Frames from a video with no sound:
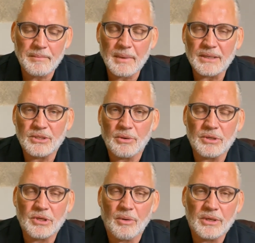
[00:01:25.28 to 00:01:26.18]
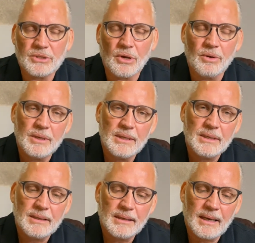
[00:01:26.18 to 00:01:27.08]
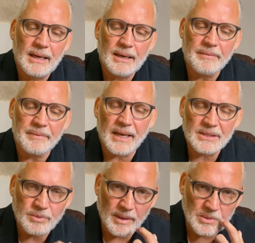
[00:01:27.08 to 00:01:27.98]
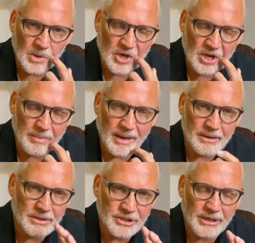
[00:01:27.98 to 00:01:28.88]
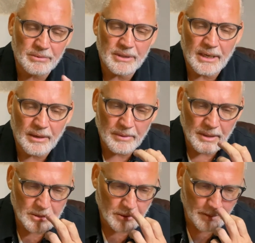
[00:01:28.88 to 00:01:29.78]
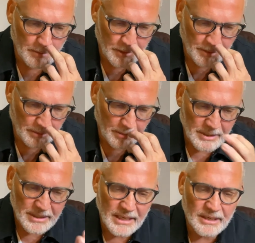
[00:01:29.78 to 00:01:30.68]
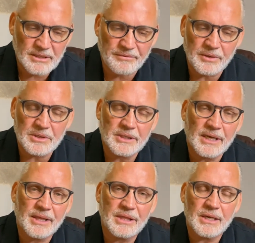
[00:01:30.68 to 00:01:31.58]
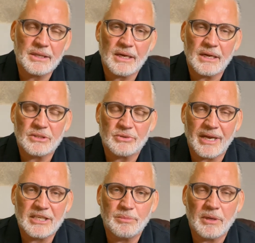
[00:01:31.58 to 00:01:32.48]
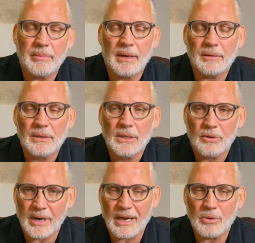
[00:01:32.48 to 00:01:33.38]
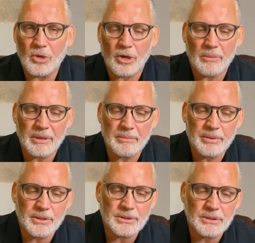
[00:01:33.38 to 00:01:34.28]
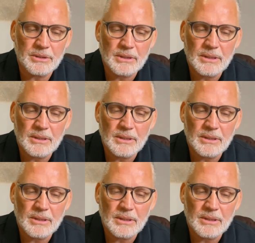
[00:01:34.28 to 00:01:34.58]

and so on and so on. So uh, that's what I'm talking about generally now when I talk about big people. But here's the first thing I think that strikes me about what I would call a big person.